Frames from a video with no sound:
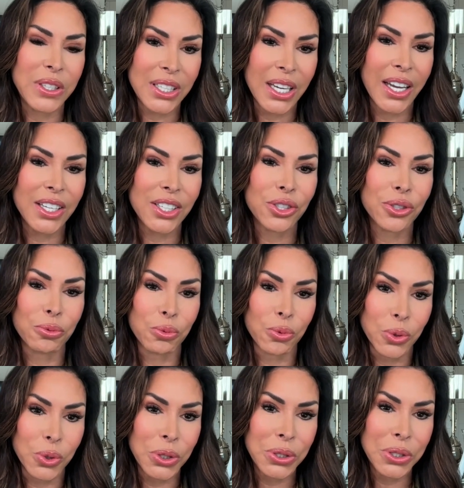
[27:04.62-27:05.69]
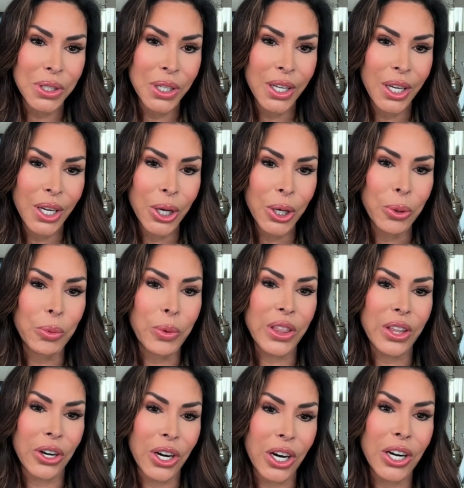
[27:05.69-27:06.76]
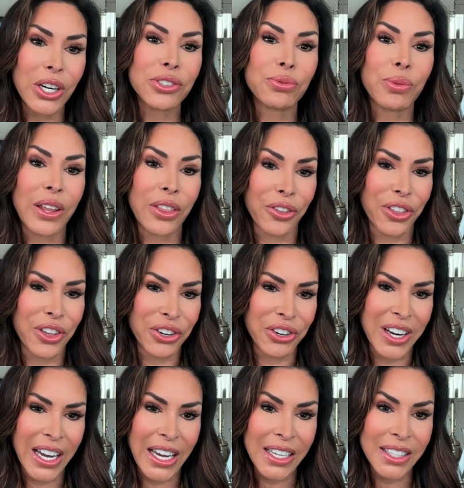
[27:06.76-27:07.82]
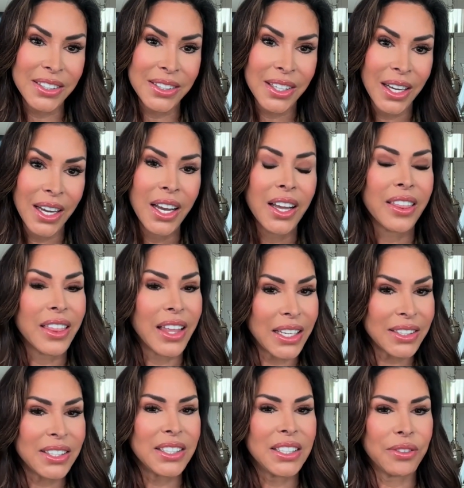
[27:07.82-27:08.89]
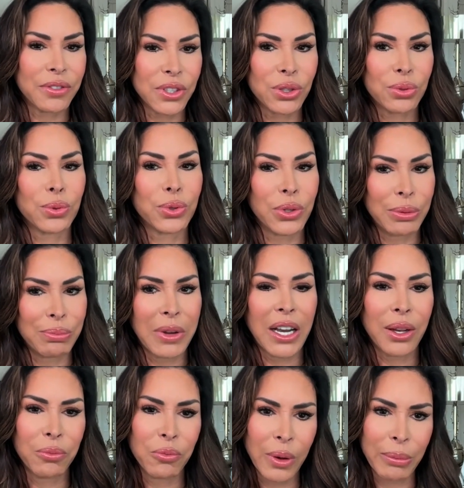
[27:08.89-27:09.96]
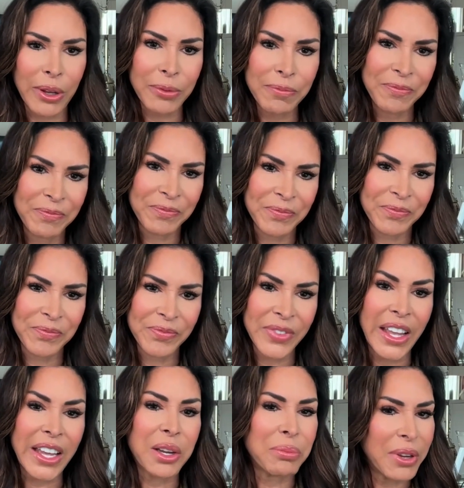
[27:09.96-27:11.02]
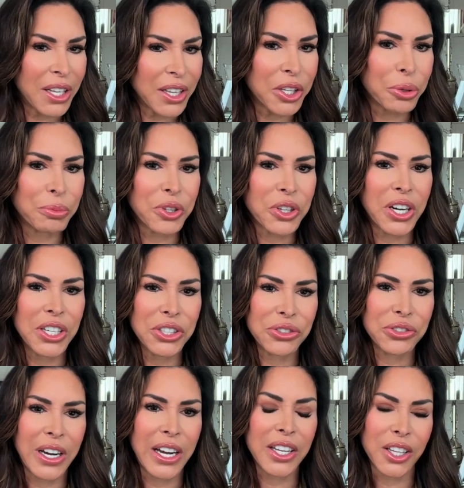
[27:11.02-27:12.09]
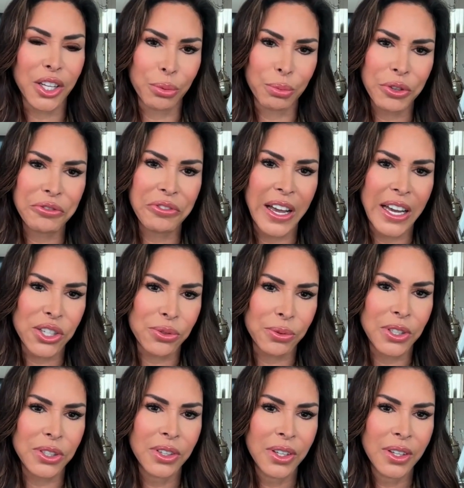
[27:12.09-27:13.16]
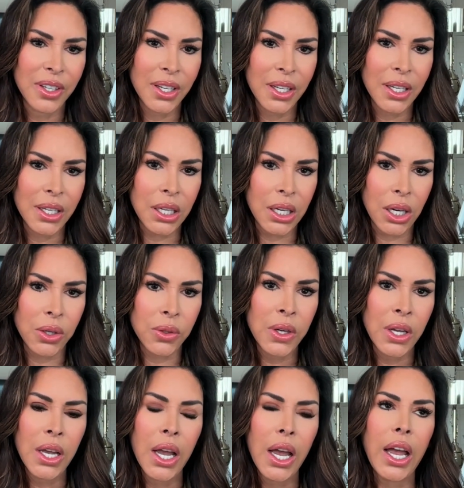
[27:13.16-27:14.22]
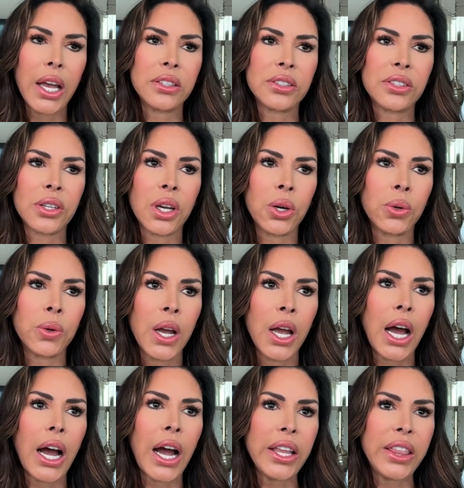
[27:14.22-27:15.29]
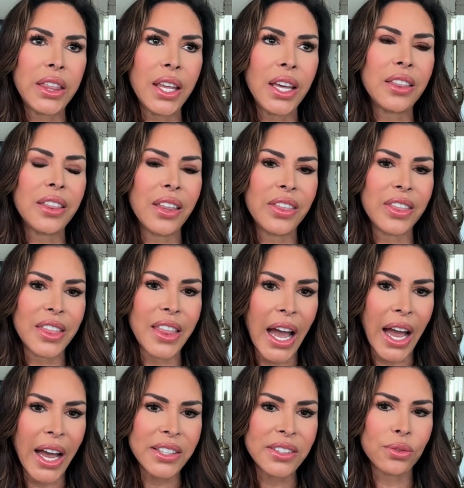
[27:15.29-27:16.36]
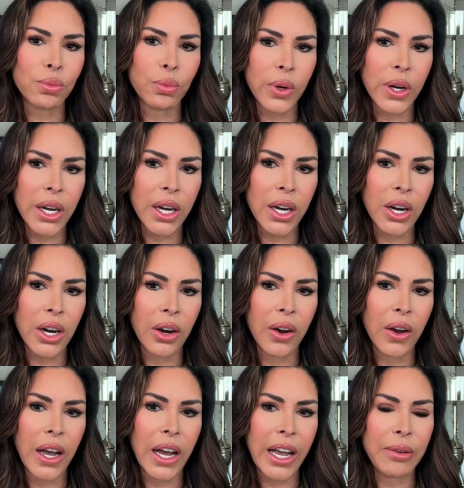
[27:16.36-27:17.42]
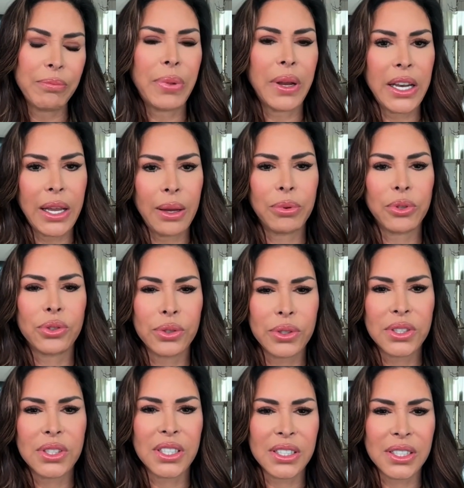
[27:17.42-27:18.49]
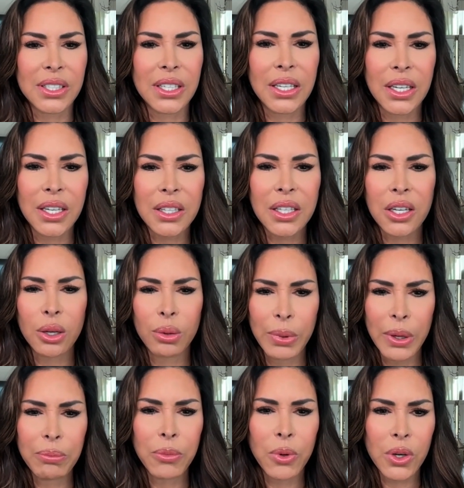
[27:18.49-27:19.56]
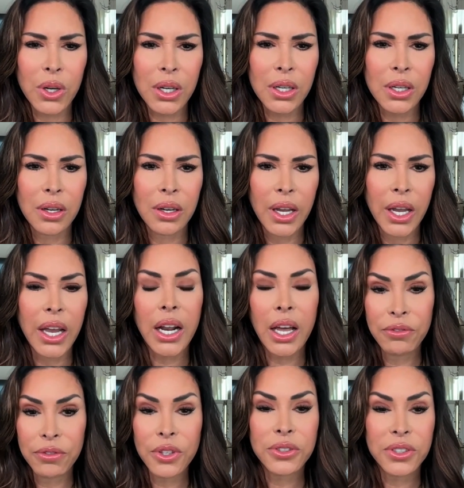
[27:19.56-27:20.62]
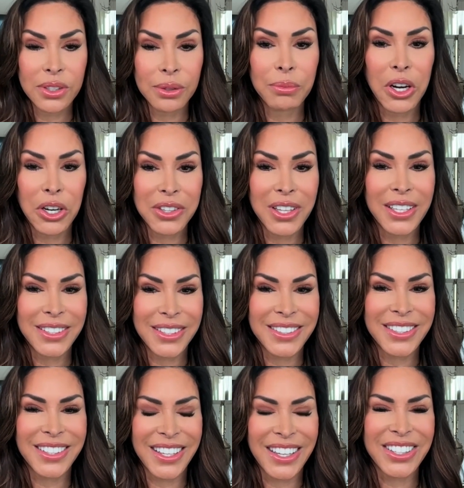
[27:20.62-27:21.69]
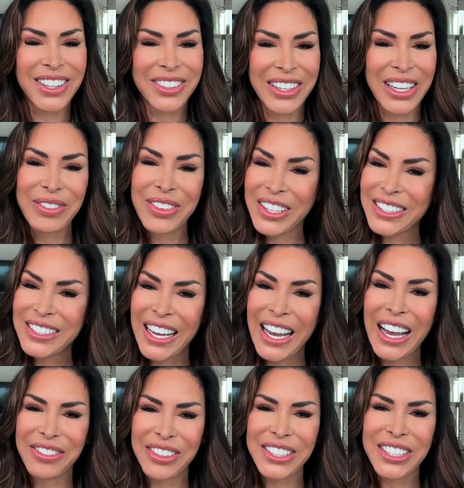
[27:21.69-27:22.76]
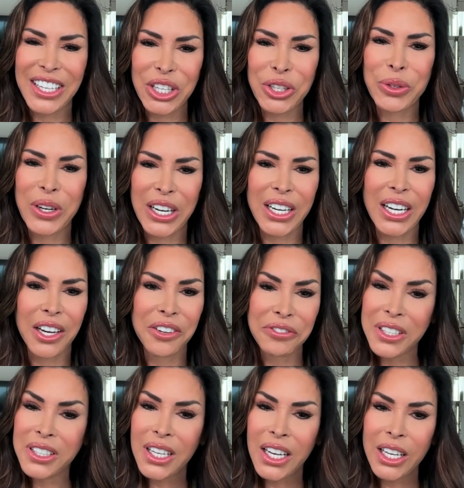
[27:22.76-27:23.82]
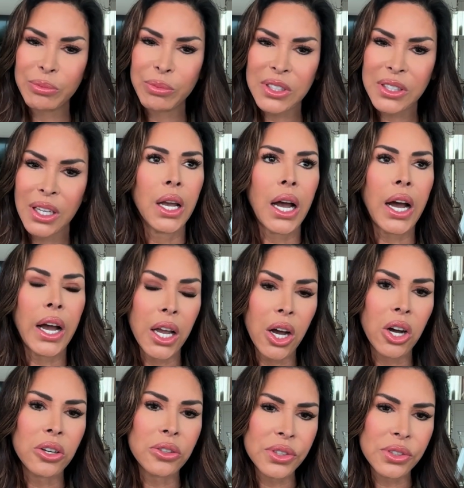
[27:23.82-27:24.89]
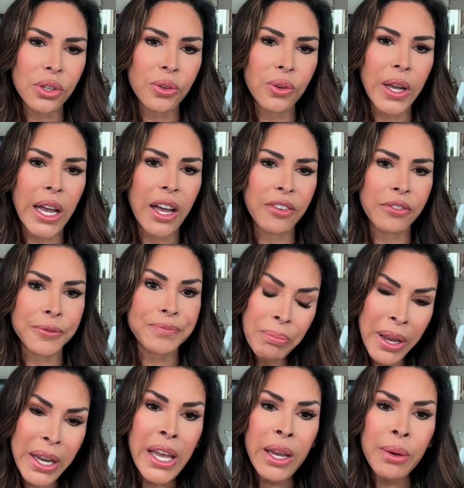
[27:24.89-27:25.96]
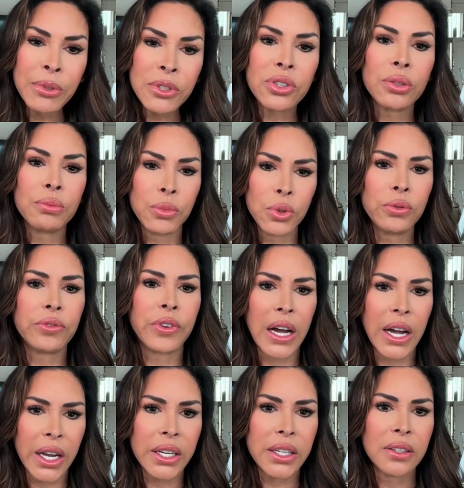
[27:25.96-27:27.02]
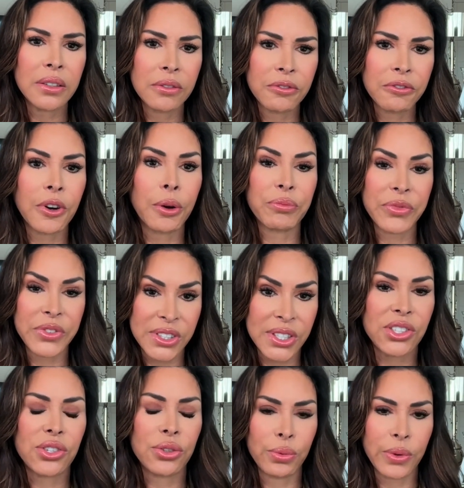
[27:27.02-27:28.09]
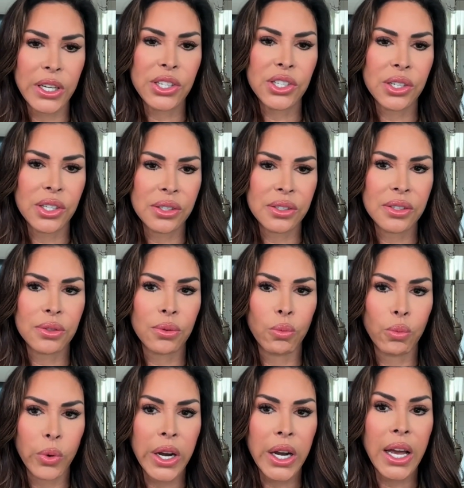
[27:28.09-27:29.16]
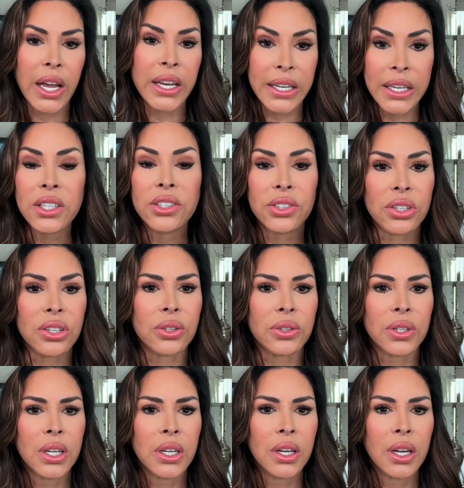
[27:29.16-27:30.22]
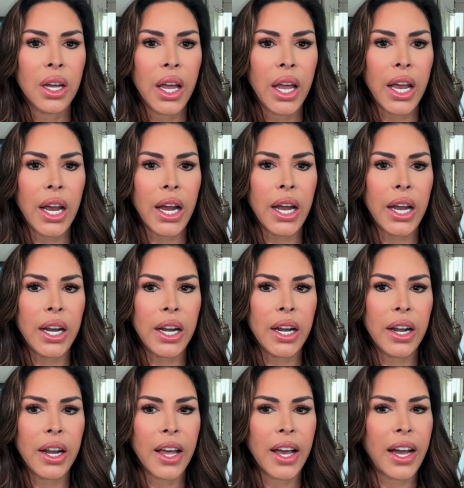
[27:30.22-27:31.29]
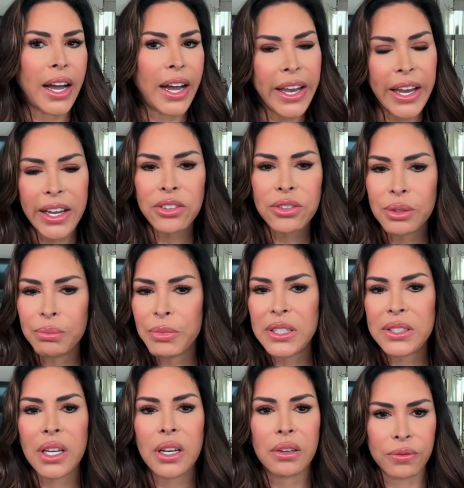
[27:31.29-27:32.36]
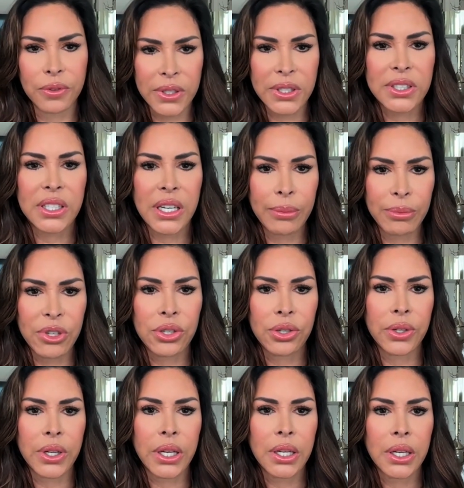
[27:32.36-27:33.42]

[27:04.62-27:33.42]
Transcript: tend to rule with our hearts rather than our heads. That's the difference between men and women. They can be a little more cut and dry and a little more factual, you know? And so I think that that's where I've been able to succeed a little bit more. And I've learned some hard lessons along the way, because I haven't done it quite enough at times. I also have been able to move on from situations when I need to. And I handle it myself when it's time to do it.